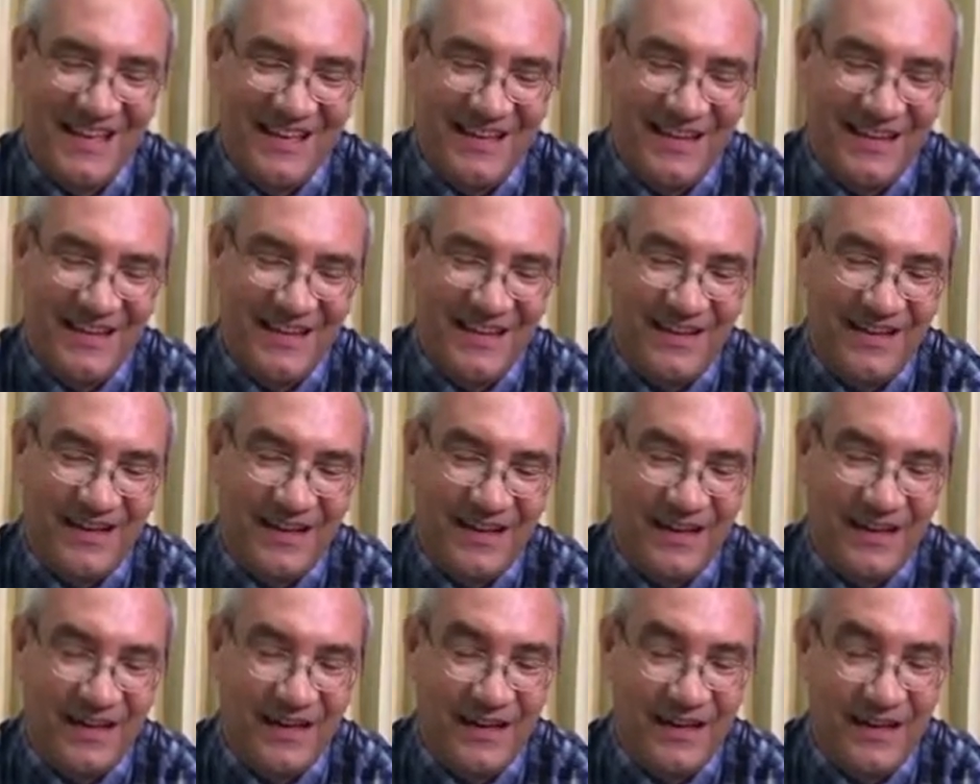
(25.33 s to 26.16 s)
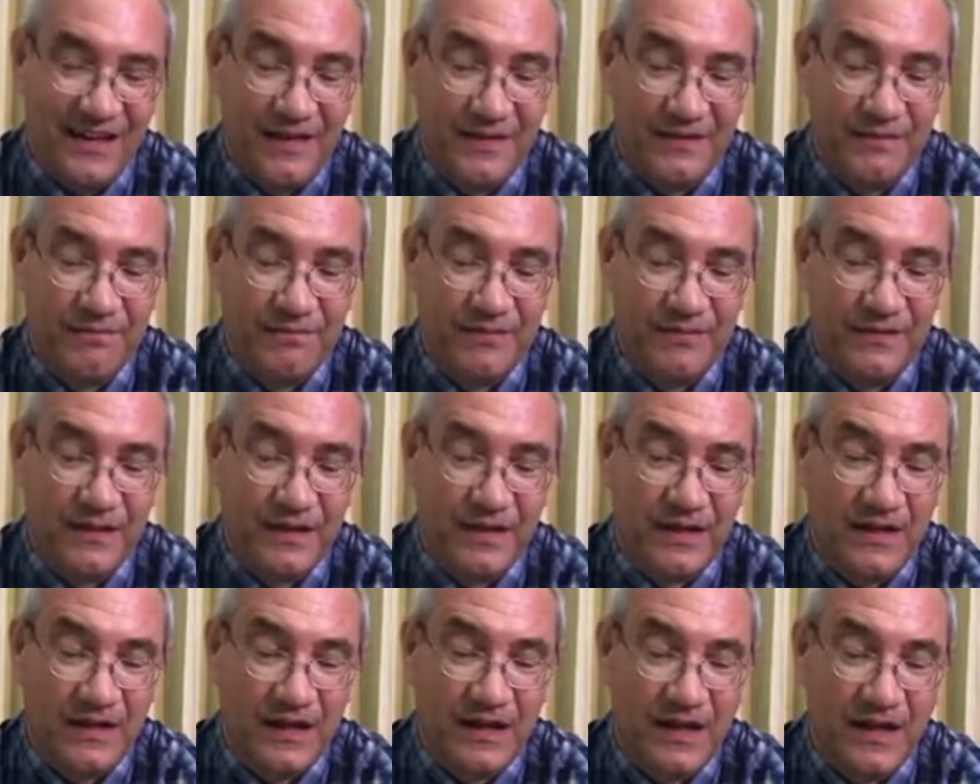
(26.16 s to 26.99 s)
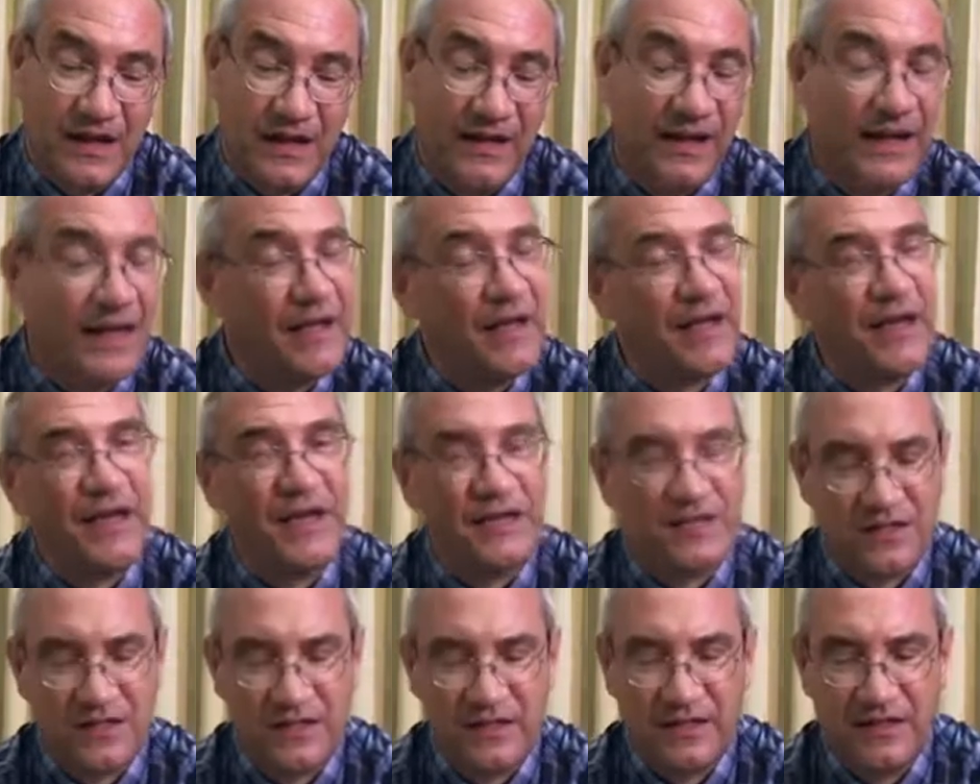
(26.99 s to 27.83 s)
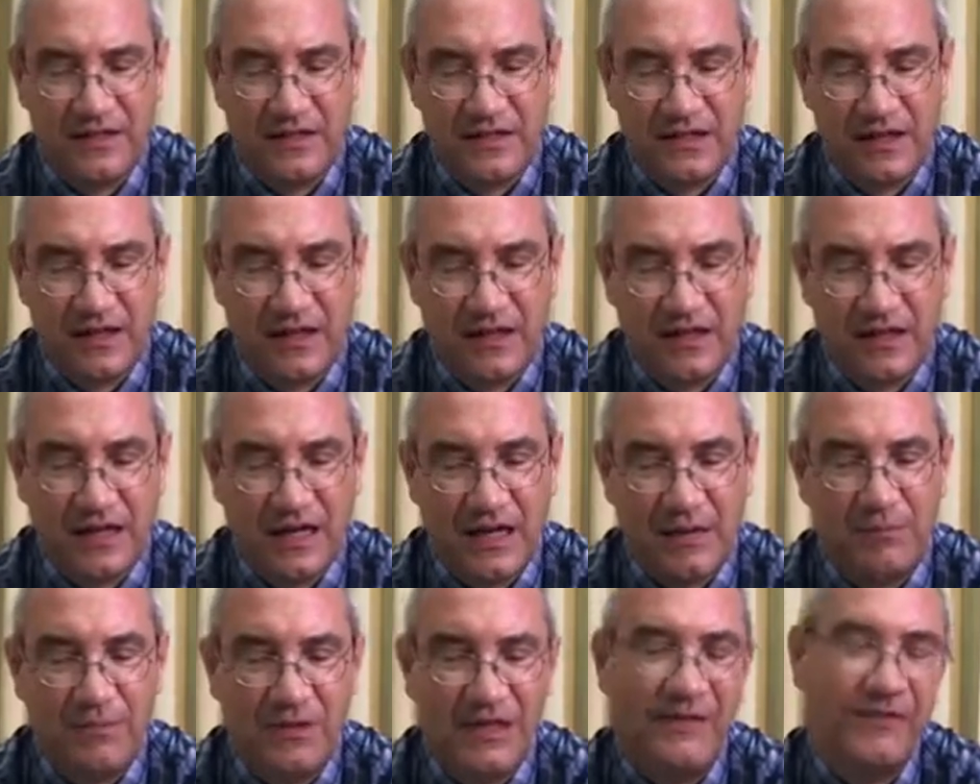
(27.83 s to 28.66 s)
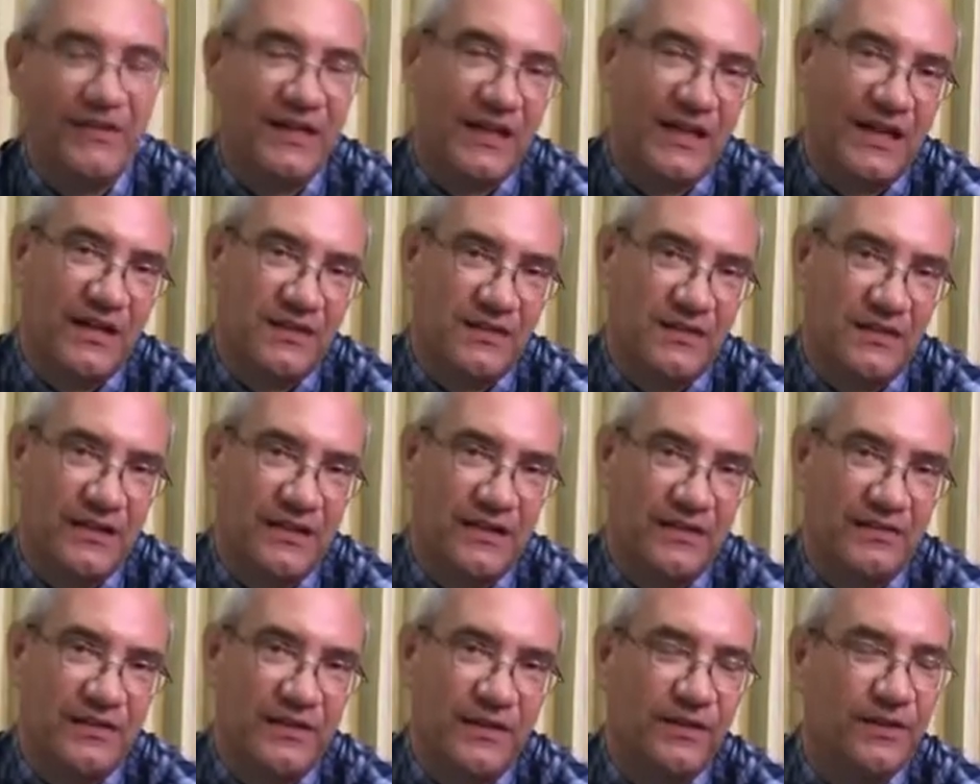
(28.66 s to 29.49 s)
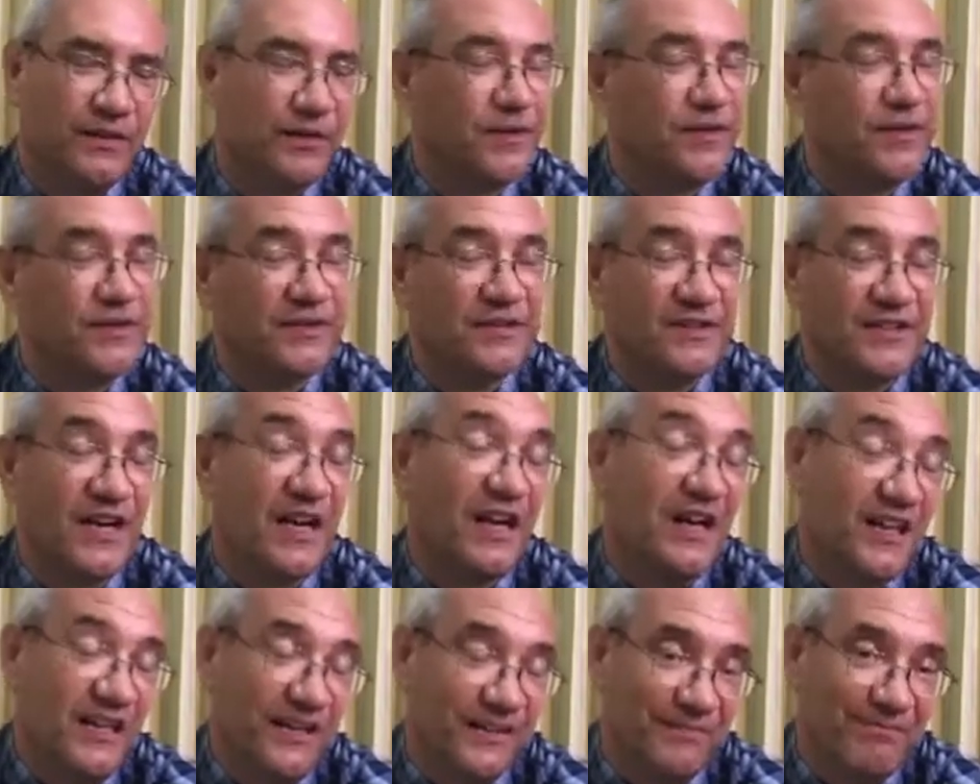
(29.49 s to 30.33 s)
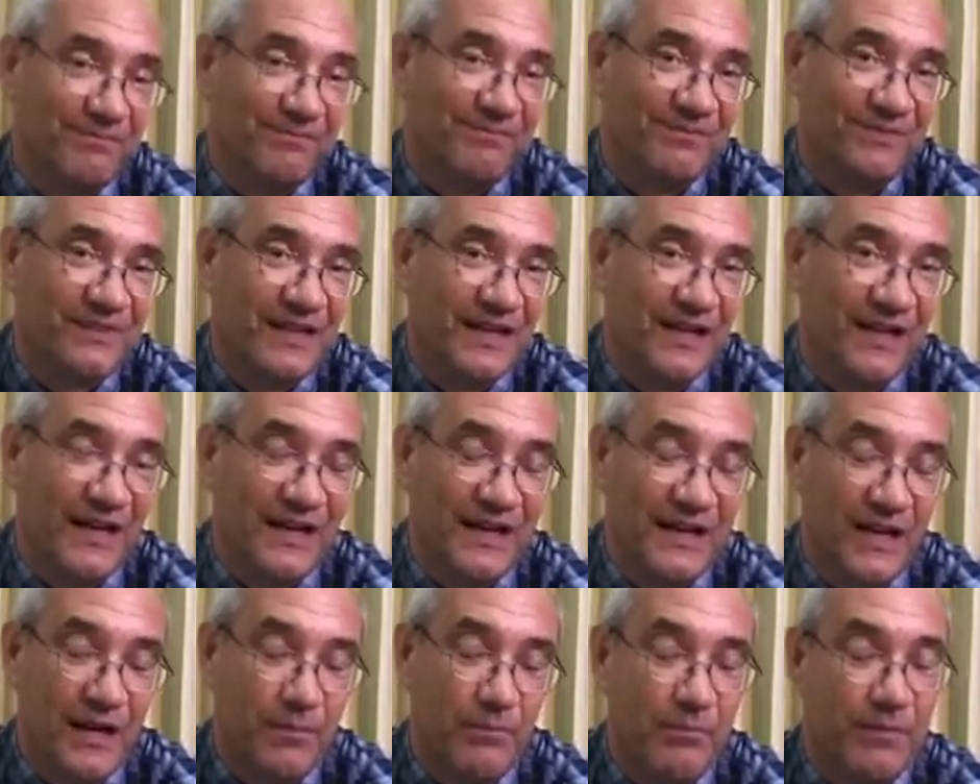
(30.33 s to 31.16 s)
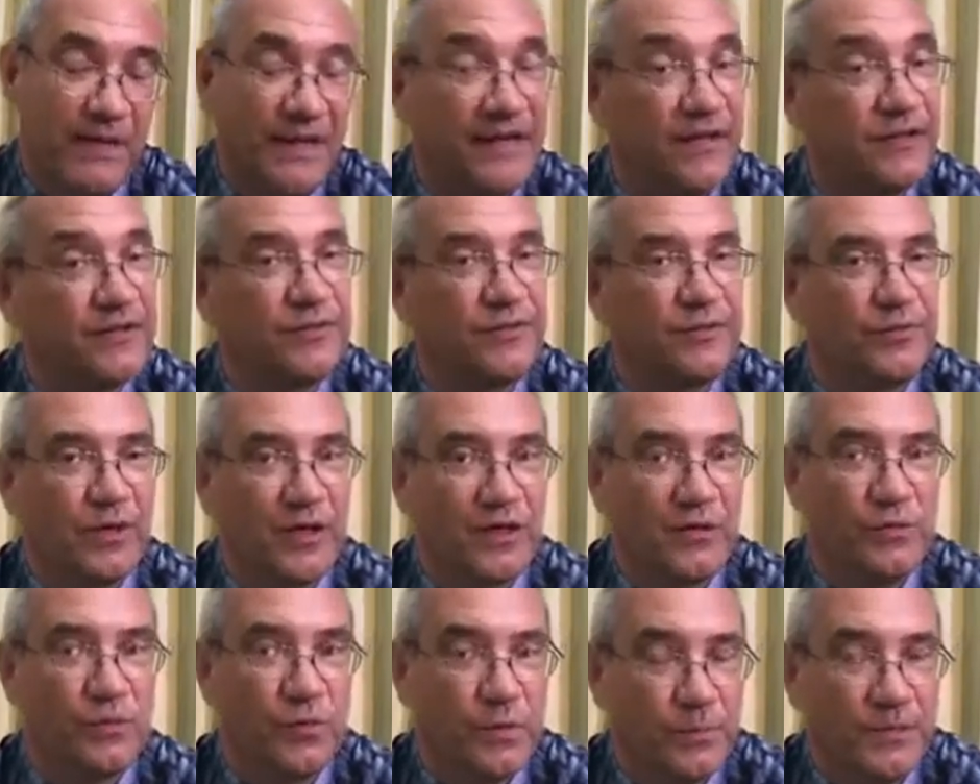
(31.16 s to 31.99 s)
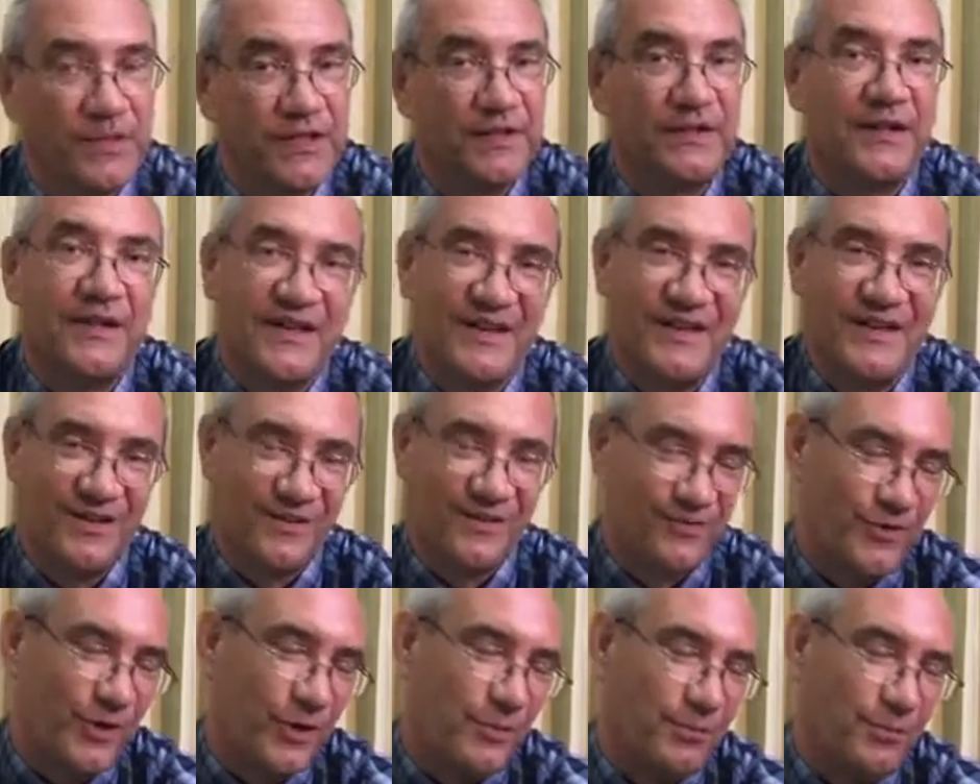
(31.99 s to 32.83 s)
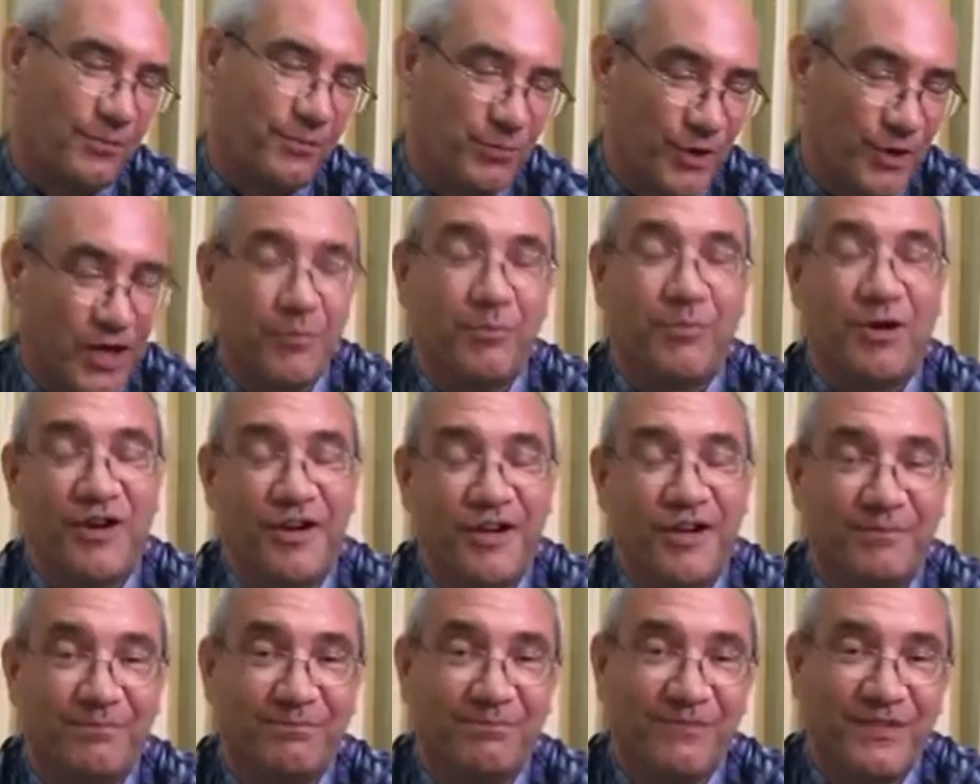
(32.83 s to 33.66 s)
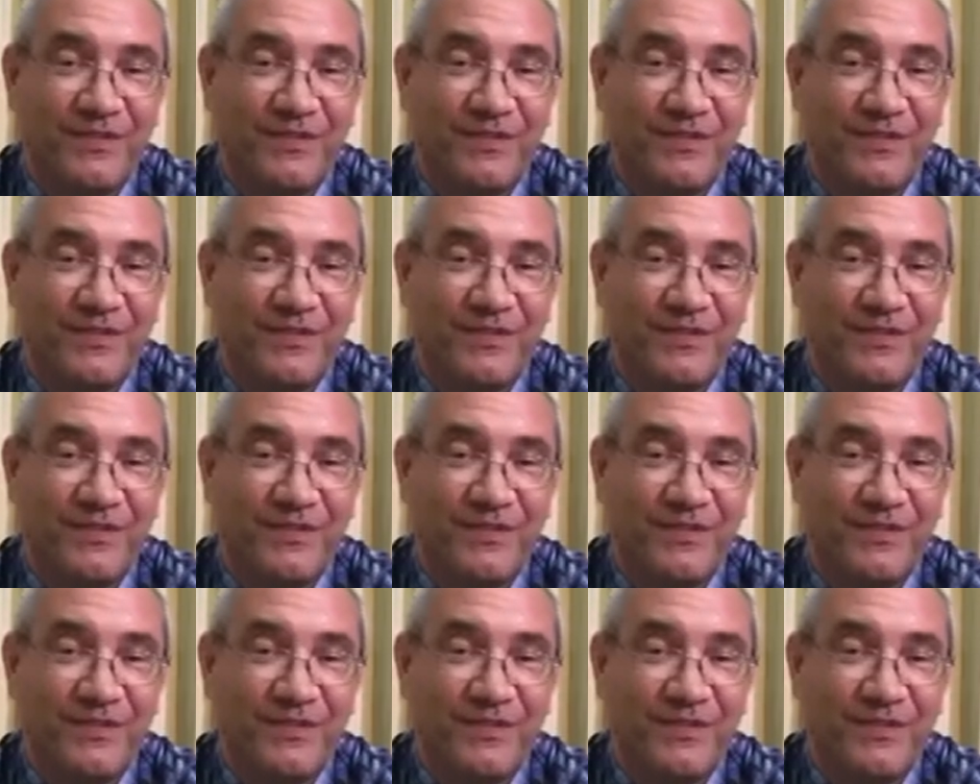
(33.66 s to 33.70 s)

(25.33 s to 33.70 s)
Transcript: and and I actually I'm living actually in northern Thailand and I'm married to a woman from Myanmar.